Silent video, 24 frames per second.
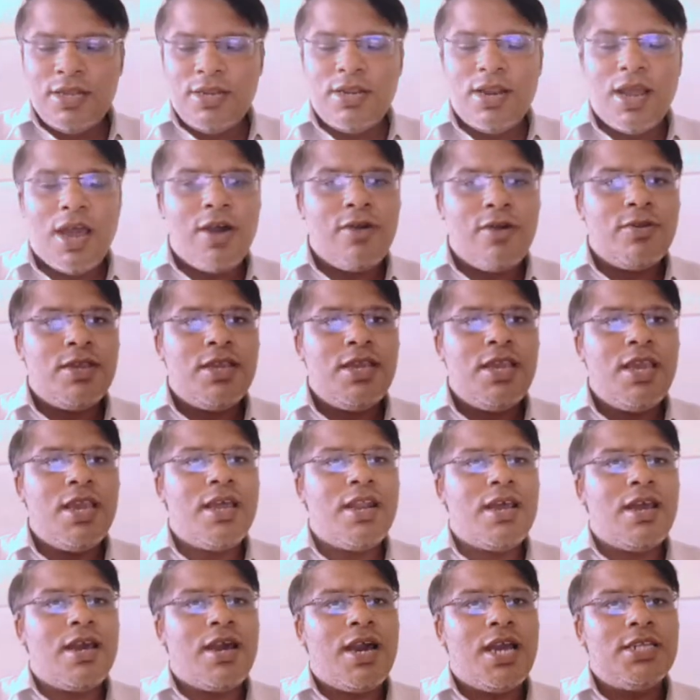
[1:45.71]
Now
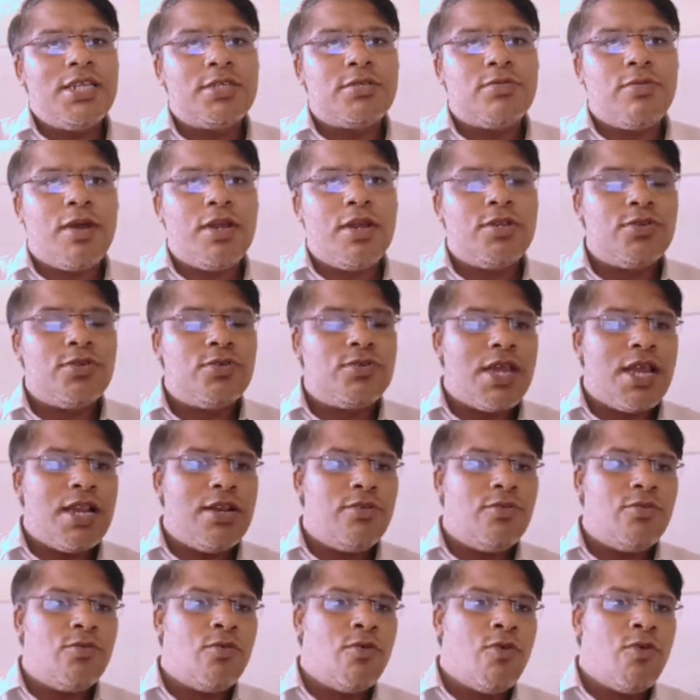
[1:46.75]
here I just want to tell
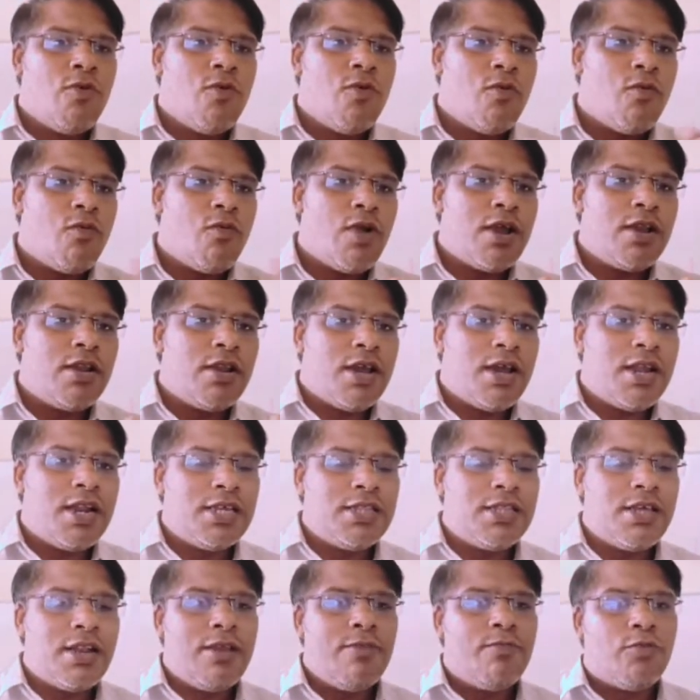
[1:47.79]
you one
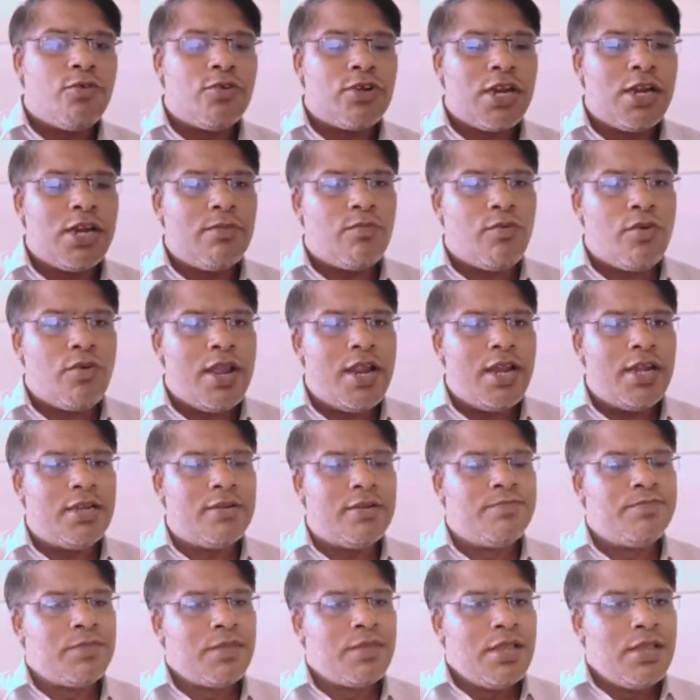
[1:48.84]
another important
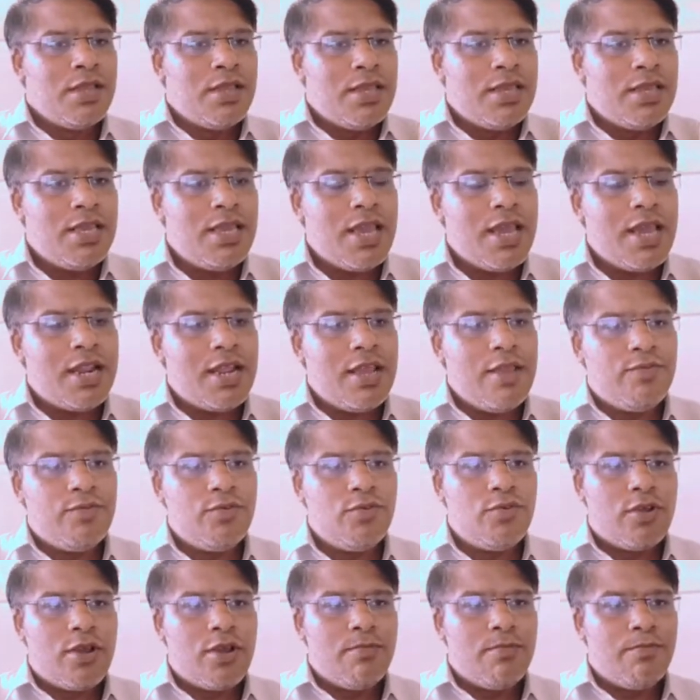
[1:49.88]
point. Here if
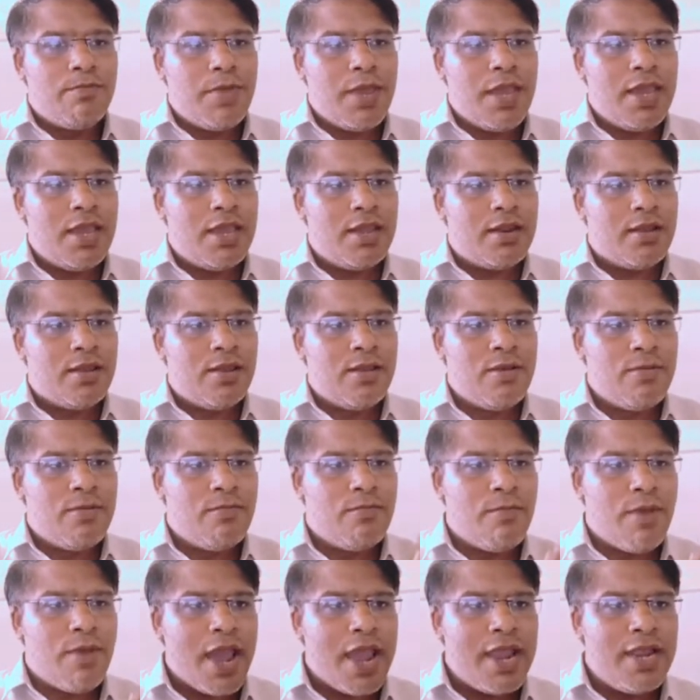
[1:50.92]
you compare
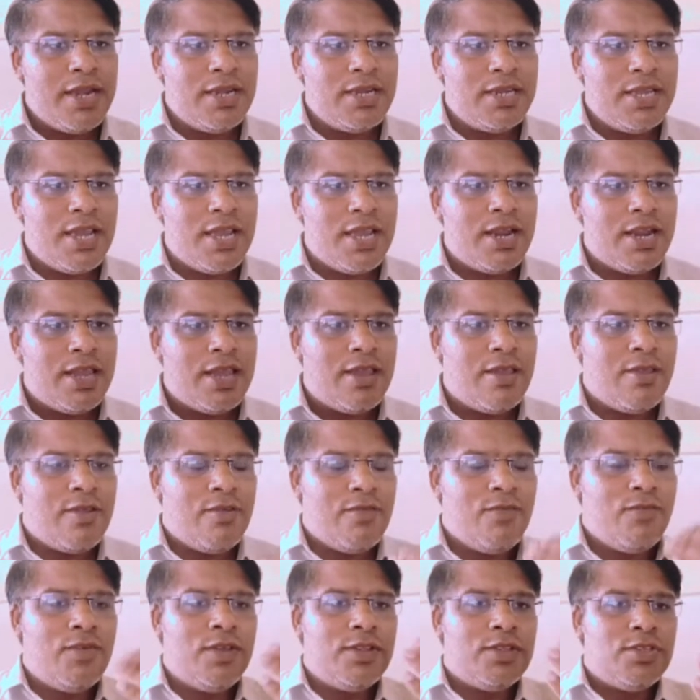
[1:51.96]
my D N
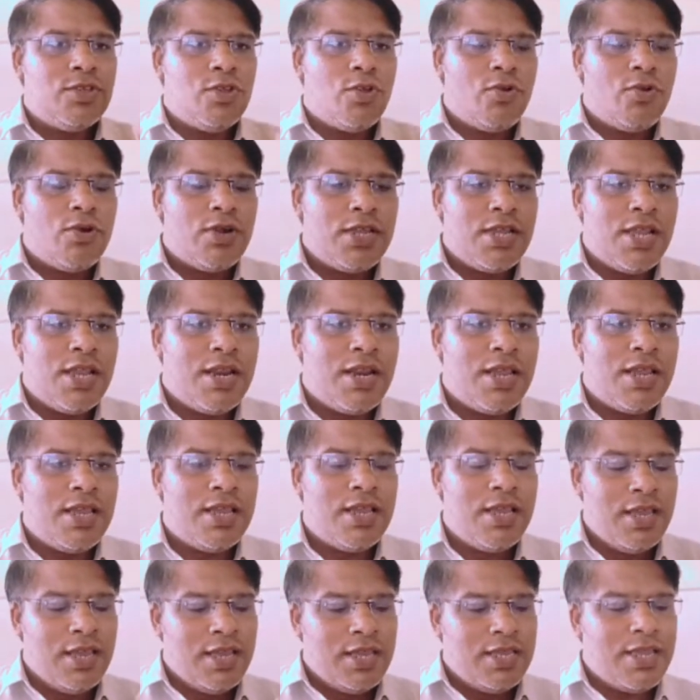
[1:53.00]
A with your D N
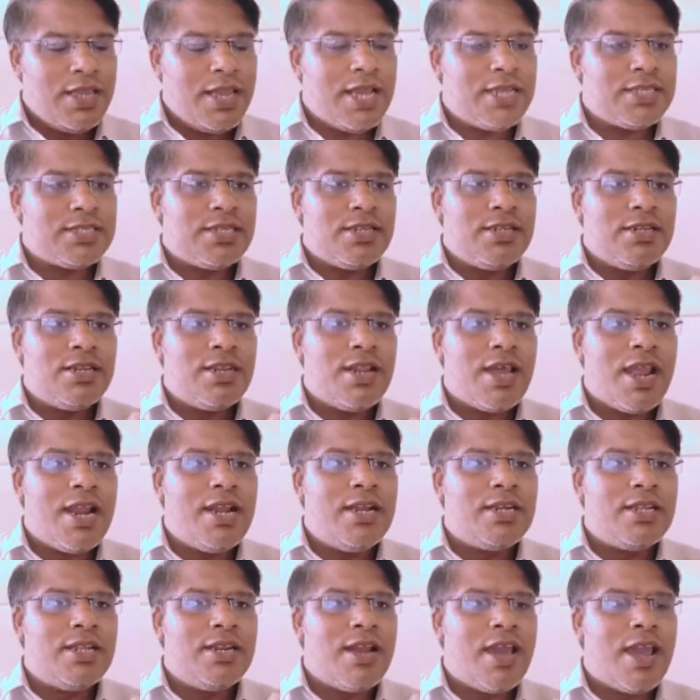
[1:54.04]
A, yes,
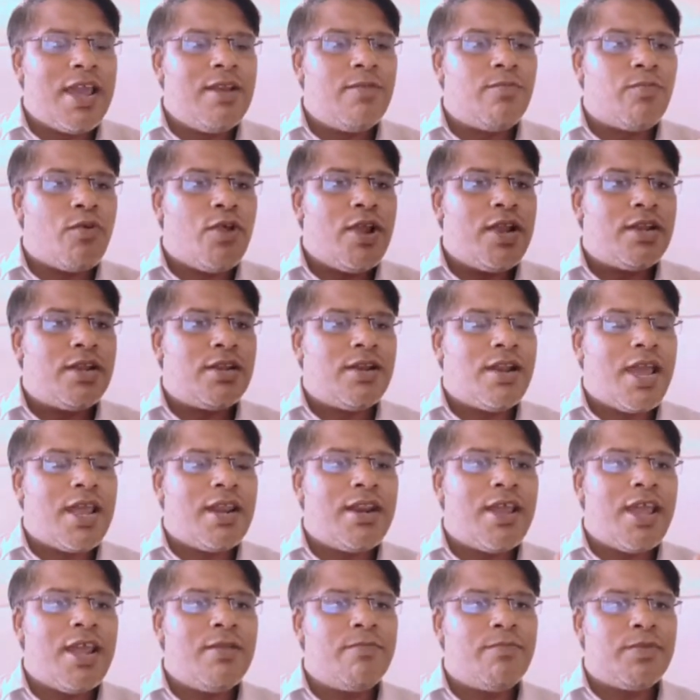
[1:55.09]
ninety-nine point
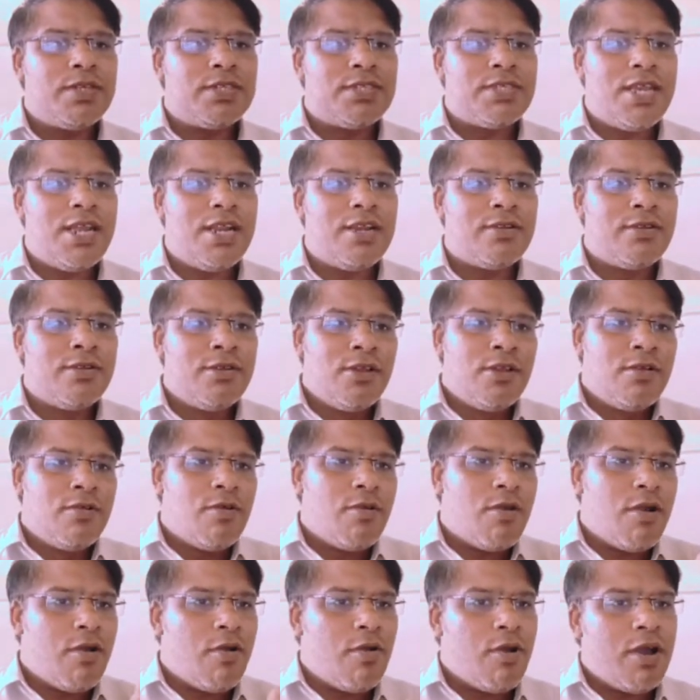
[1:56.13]
nine nine percent of
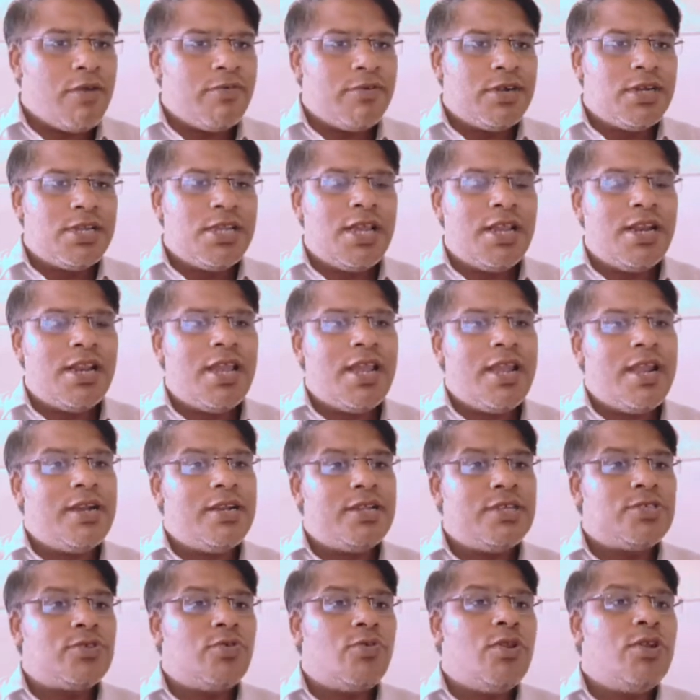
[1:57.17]
our D N A,
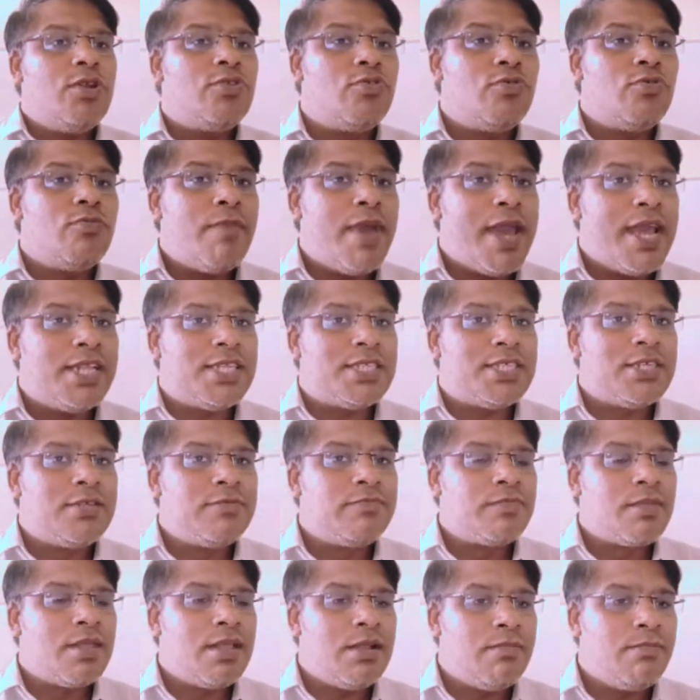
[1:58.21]
it is going to match.
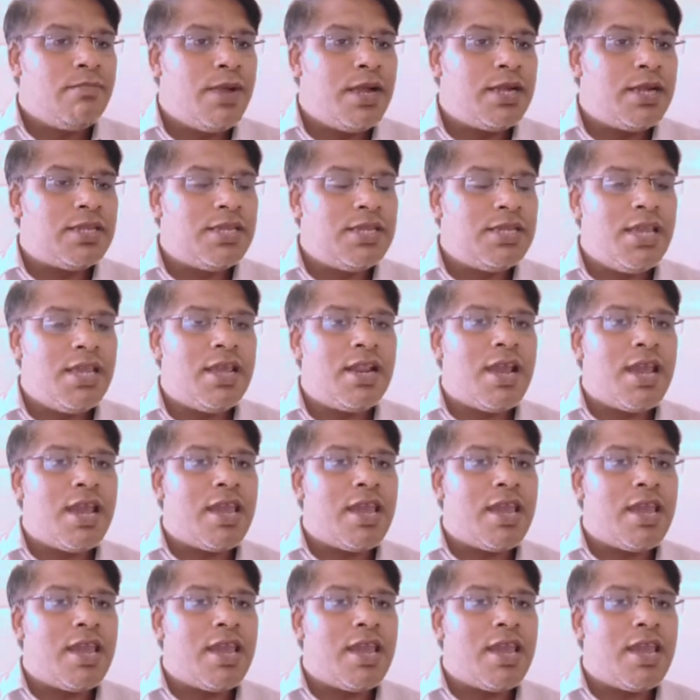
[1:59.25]
But here I